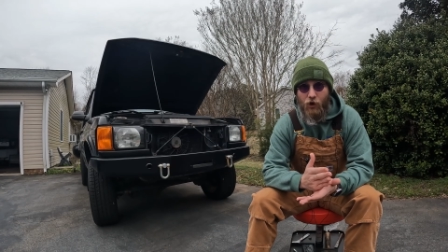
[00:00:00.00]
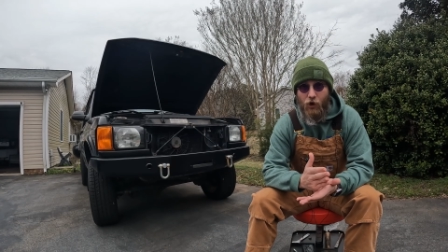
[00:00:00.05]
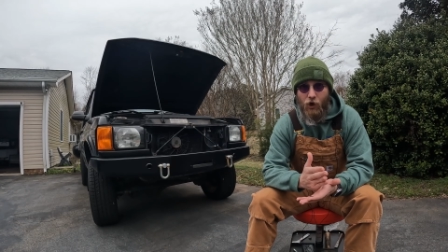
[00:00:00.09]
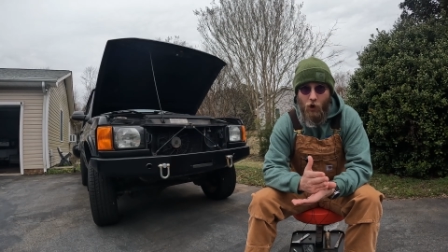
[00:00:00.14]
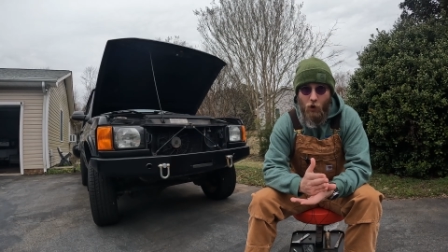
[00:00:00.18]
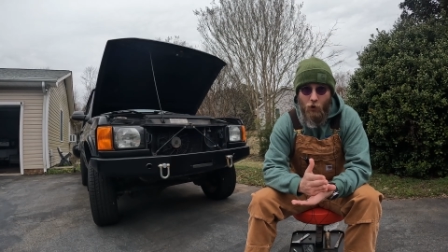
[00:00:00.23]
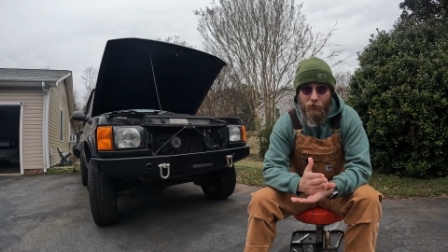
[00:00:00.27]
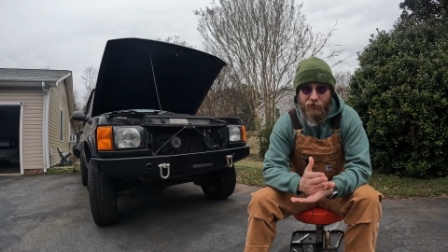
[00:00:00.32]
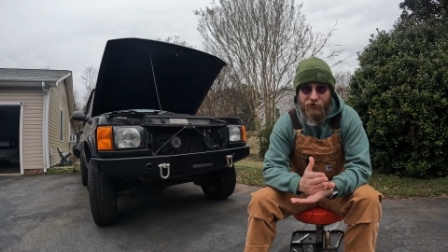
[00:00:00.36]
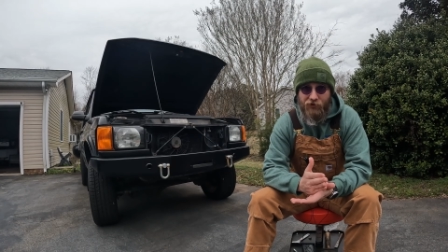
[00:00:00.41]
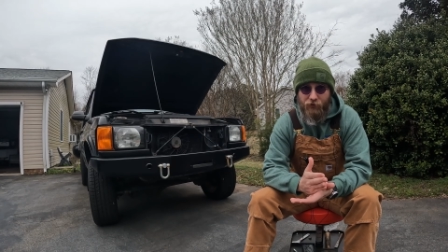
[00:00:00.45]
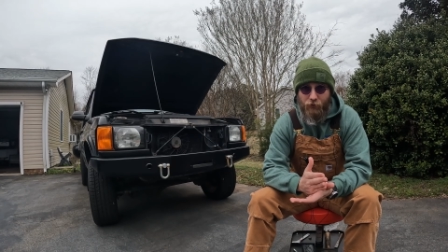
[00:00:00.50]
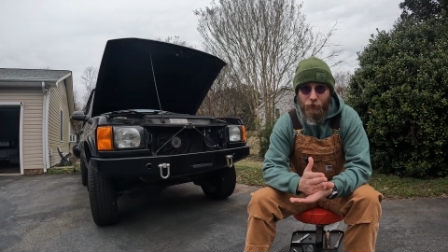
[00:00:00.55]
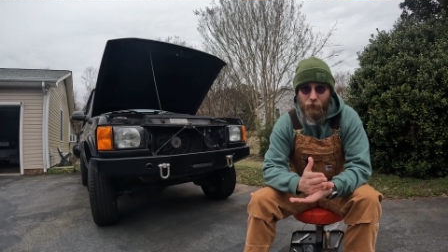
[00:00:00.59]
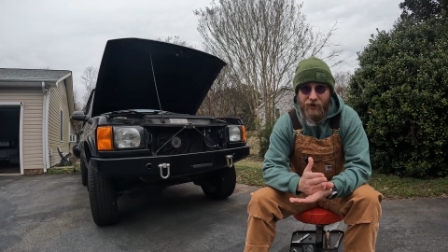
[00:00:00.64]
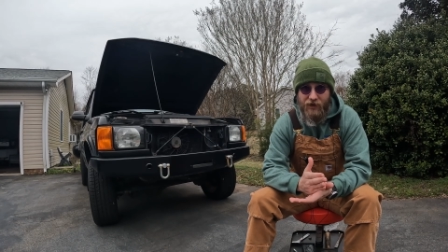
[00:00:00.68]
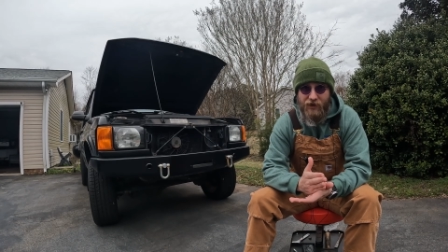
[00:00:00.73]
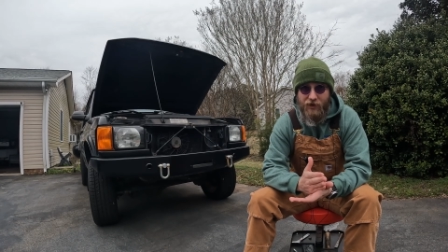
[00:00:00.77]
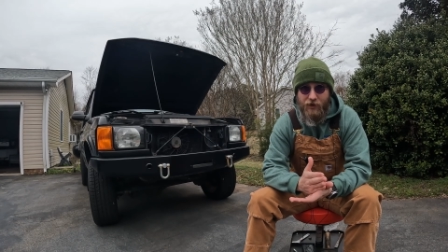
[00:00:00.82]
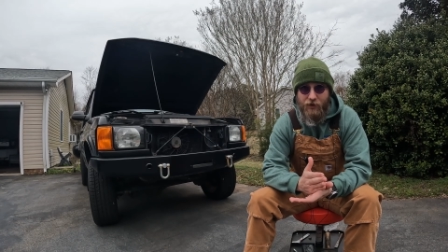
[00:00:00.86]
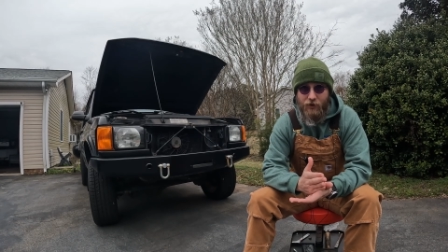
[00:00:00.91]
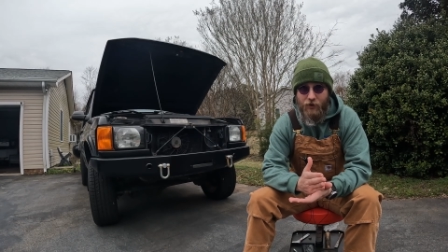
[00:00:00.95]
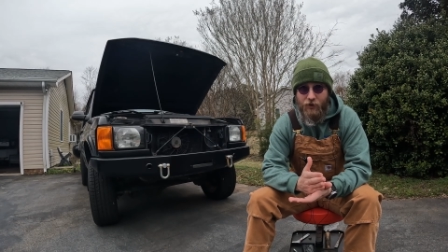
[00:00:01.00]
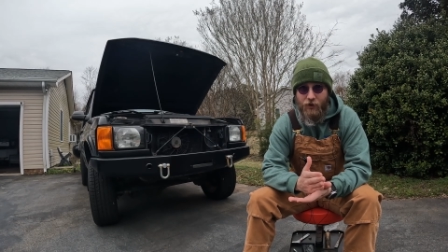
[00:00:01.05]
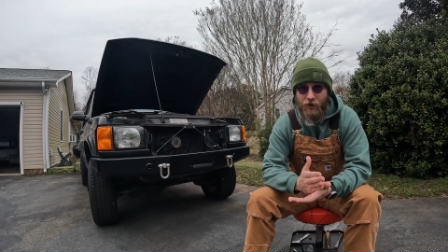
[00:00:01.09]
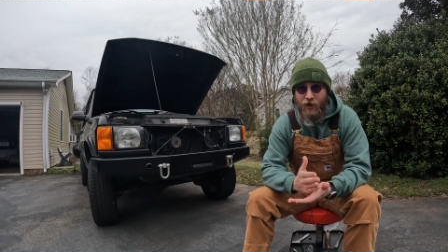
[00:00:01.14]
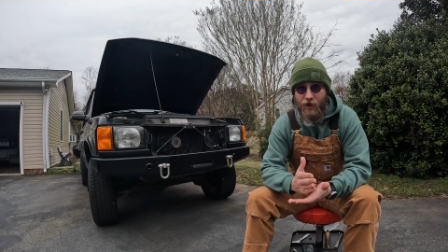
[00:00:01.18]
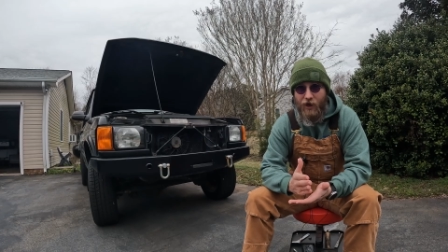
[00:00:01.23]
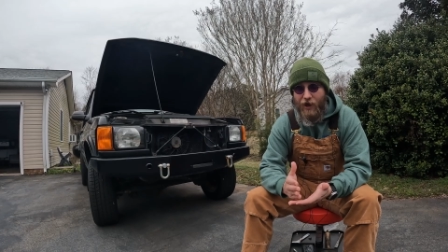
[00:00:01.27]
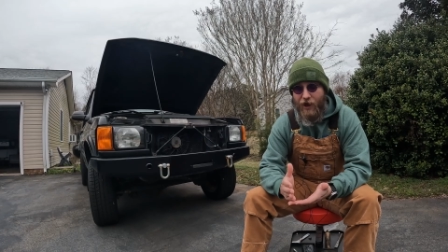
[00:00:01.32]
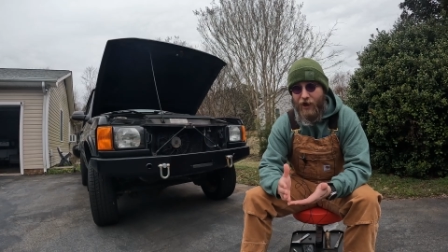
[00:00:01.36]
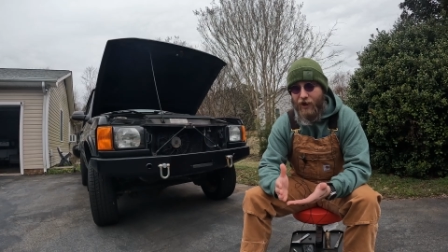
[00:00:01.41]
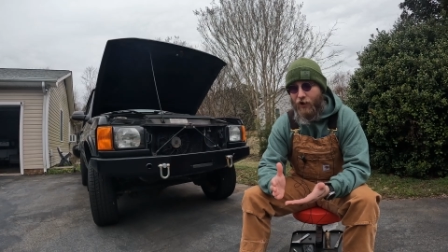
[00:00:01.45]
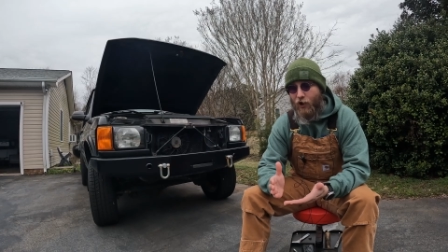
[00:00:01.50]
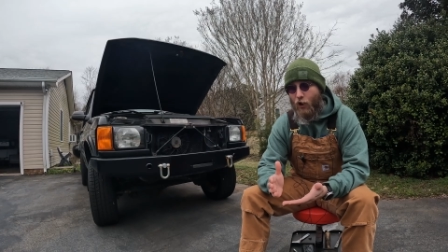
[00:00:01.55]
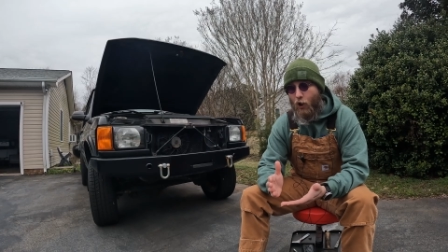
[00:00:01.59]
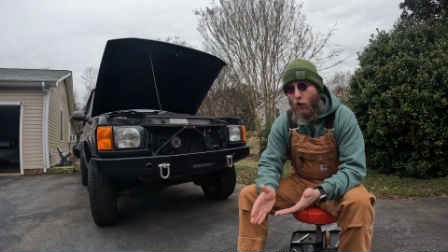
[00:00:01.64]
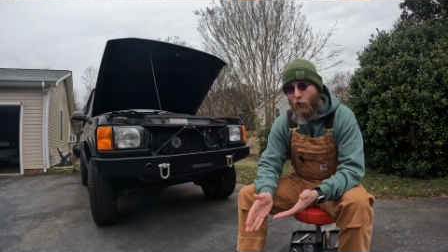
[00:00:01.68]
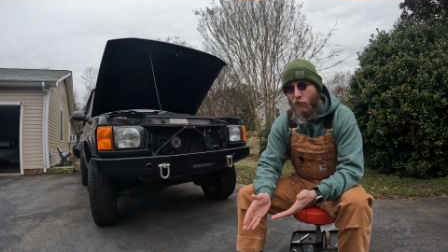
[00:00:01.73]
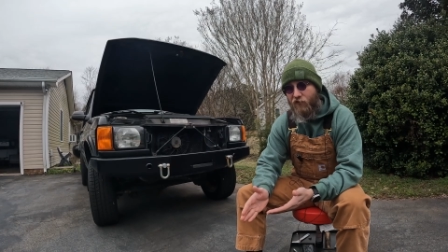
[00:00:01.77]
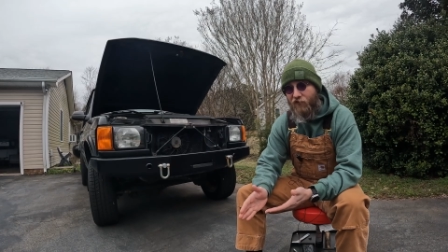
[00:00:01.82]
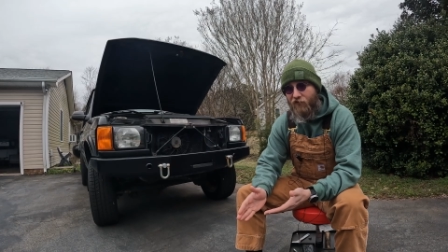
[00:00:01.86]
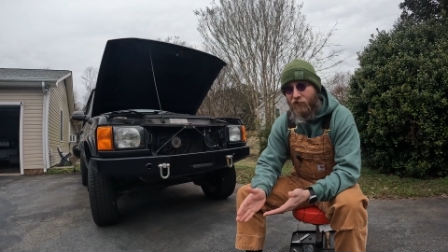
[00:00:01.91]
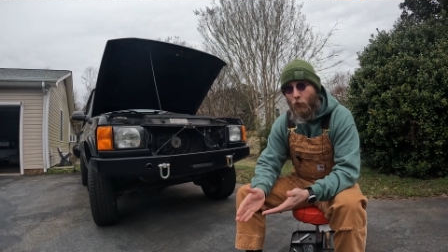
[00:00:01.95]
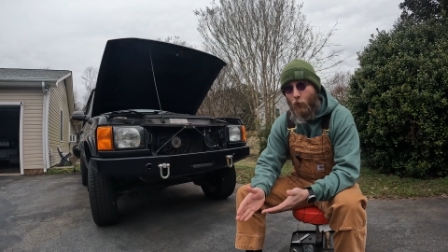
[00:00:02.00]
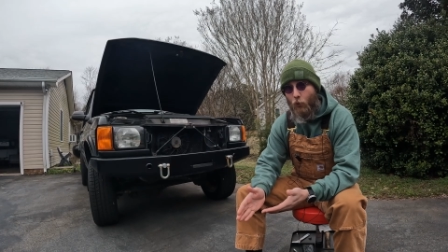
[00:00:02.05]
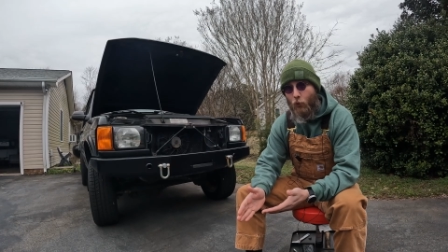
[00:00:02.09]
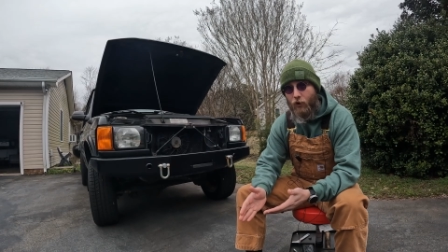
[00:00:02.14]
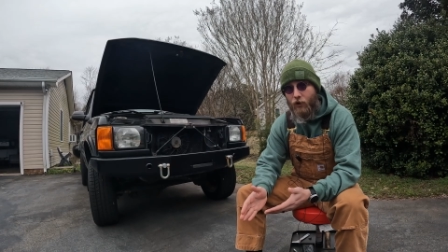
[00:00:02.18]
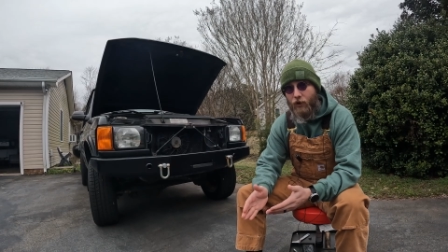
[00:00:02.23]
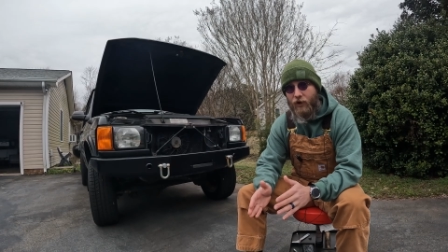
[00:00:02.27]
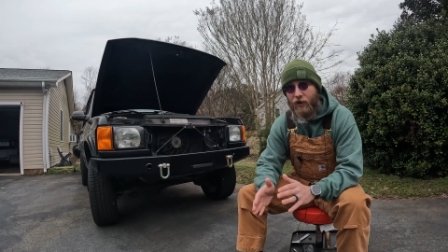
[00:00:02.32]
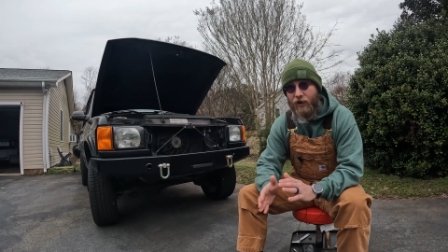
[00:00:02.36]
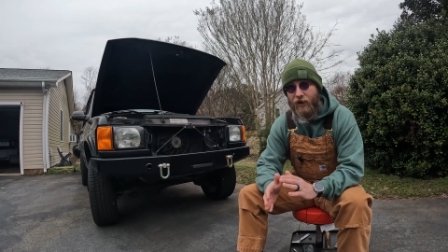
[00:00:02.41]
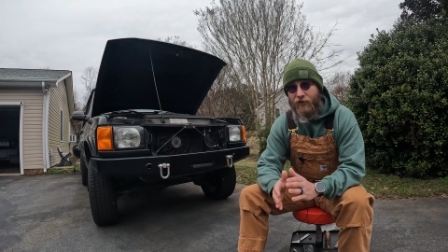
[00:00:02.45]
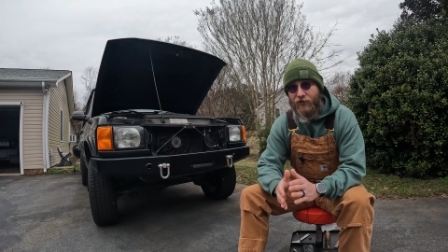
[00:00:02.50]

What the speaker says: '03 and '04.